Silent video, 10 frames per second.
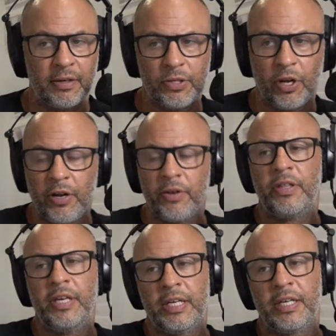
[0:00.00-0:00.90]
Because I don't
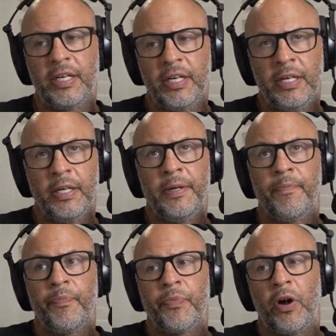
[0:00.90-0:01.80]

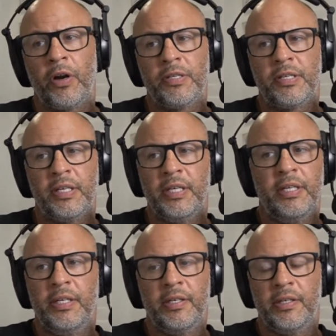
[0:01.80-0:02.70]

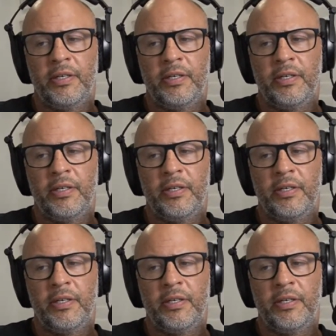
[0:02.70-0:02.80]
see